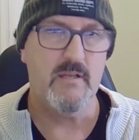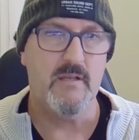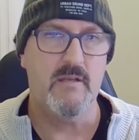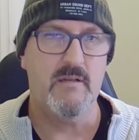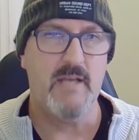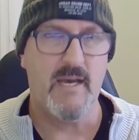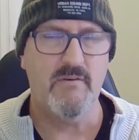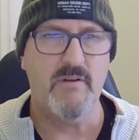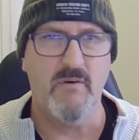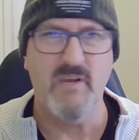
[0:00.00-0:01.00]
in
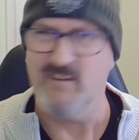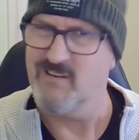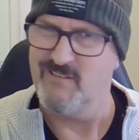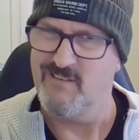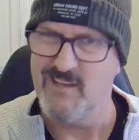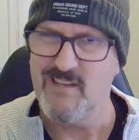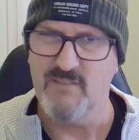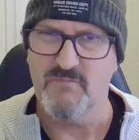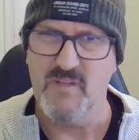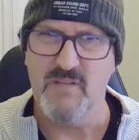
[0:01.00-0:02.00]
now knowing I don't need
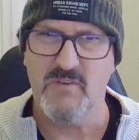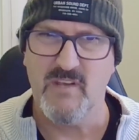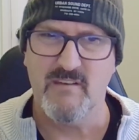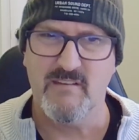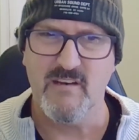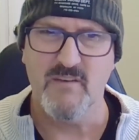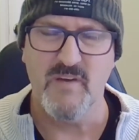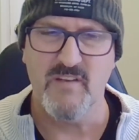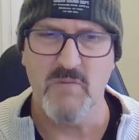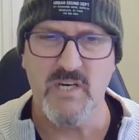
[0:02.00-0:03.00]
the Phillips head stuff
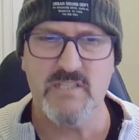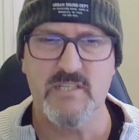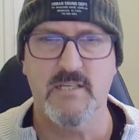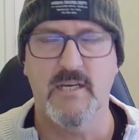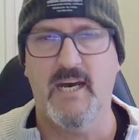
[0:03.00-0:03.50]
as much,